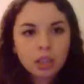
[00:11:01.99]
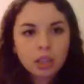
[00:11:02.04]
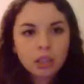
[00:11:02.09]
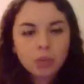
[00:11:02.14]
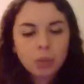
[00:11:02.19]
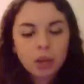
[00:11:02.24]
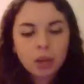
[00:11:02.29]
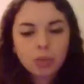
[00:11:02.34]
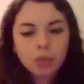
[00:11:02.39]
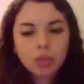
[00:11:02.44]

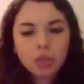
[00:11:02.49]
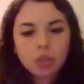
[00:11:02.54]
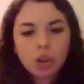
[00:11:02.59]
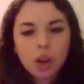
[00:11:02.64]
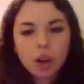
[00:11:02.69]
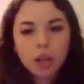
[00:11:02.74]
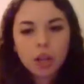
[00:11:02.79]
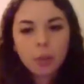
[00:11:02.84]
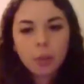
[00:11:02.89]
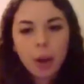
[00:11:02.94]
explain what you're
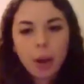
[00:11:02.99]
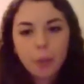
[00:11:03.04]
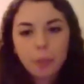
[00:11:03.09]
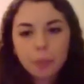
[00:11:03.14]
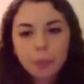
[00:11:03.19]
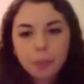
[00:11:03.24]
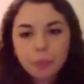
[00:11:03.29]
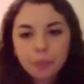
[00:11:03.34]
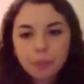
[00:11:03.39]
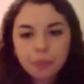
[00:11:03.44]
talking about.
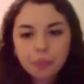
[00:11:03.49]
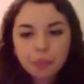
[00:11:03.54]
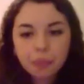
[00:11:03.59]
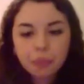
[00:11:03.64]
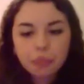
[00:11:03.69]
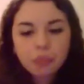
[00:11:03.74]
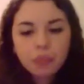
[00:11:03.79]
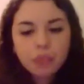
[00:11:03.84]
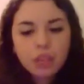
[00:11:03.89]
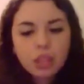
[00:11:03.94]

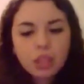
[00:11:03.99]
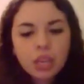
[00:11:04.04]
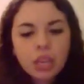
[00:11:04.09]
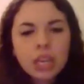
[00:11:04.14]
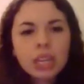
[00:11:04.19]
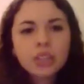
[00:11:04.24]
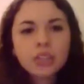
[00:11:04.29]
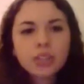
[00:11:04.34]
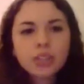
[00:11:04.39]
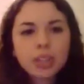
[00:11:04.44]

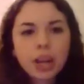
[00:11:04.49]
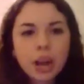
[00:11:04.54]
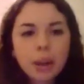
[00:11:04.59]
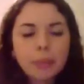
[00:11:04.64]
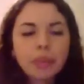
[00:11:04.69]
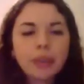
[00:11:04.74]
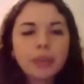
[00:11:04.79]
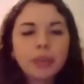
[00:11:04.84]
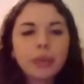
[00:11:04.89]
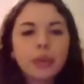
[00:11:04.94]
And
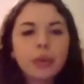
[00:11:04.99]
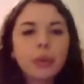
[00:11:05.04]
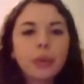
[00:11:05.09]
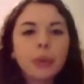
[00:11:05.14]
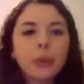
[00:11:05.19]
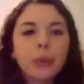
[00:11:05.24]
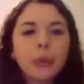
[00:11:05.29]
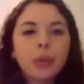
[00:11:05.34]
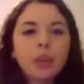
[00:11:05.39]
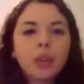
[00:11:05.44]
describe then do,